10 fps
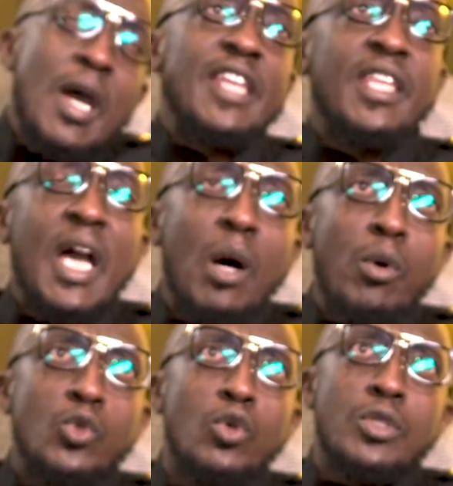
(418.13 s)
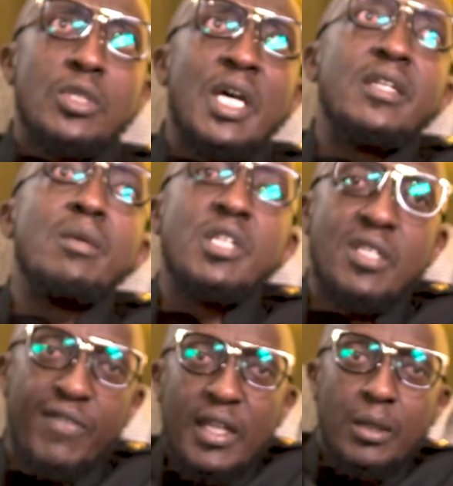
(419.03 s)
I think ours was
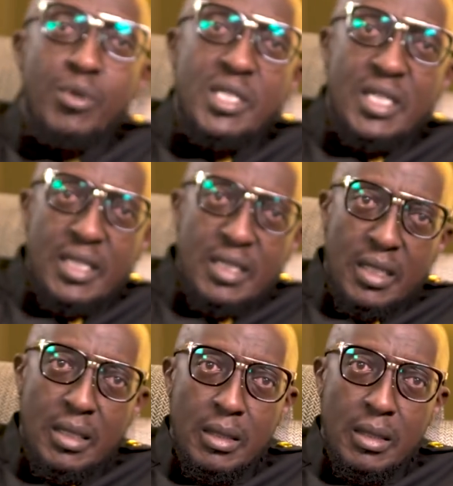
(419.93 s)
demystifying the presidency.